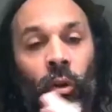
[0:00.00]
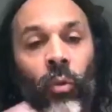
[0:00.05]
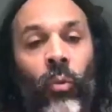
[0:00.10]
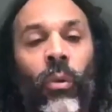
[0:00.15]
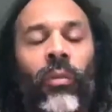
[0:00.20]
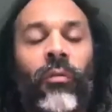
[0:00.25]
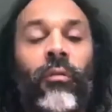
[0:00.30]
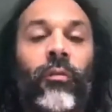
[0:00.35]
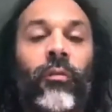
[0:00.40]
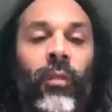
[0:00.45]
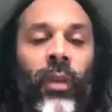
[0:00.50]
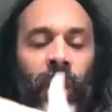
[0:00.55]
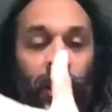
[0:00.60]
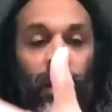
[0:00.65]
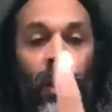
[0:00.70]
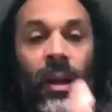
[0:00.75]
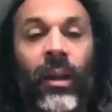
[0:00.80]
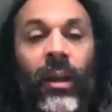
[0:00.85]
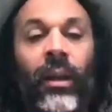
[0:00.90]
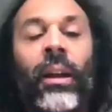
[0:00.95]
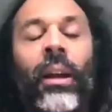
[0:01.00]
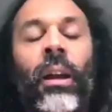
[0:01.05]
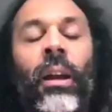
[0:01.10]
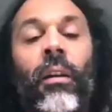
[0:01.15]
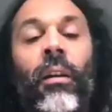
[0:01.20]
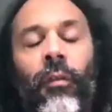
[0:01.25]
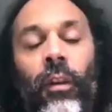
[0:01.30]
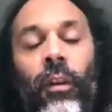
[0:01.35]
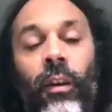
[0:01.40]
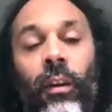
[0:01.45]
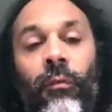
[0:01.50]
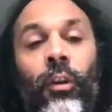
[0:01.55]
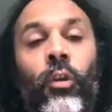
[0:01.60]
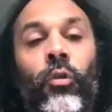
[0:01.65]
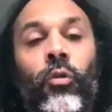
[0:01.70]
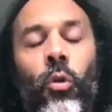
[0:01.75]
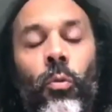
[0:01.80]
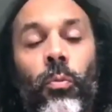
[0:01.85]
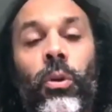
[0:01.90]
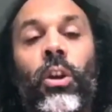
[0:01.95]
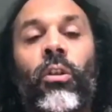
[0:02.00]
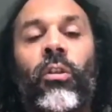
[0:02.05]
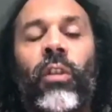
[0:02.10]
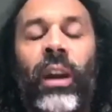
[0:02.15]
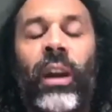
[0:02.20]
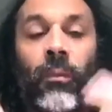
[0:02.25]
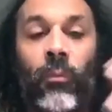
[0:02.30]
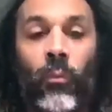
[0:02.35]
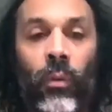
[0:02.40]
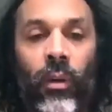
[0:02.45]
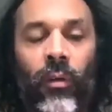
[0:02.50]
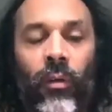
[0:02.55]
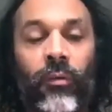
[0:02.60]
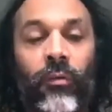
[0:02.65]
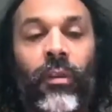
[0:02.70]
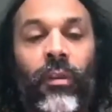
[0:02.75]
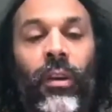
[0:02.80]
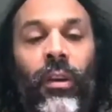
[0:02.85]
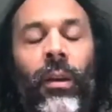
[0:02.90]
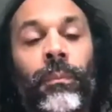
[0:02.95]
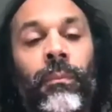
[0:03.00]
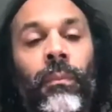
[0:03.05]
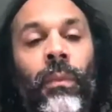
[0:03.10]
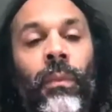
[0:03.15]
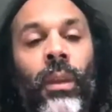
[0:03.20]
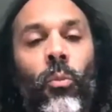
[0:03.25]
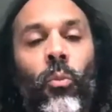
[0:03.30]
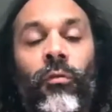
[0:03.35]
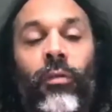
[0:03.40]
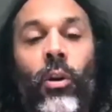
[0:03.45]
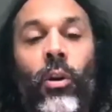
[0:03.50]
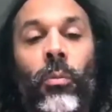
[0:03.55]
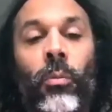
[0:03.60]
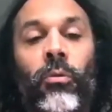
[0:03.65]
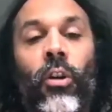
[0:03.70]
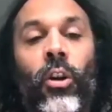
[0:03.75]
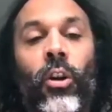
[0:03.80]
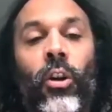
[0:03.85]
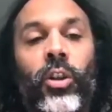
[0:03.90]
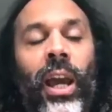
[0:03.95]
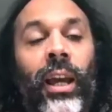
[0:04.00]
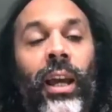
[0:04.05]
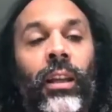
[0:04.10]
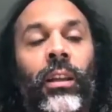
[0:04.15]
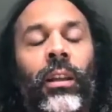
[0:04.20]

with the group you're in, with your project.